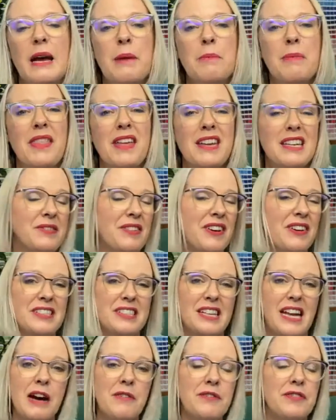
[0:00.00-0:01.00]
But then as far as
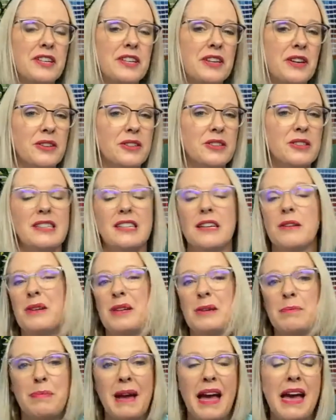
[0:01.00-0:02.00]
comfort goes,
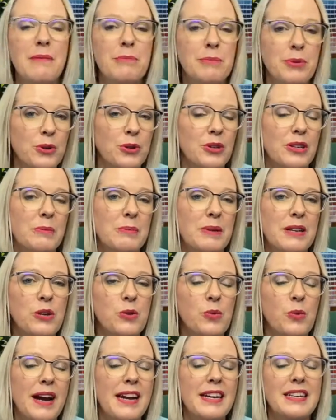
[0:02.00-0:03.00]
bamboo can be
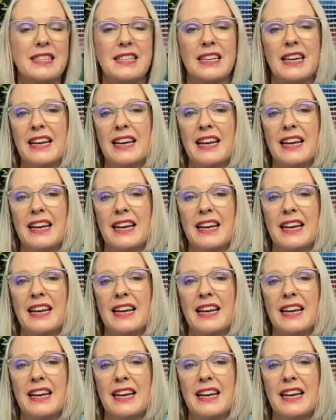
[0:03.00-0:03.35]
great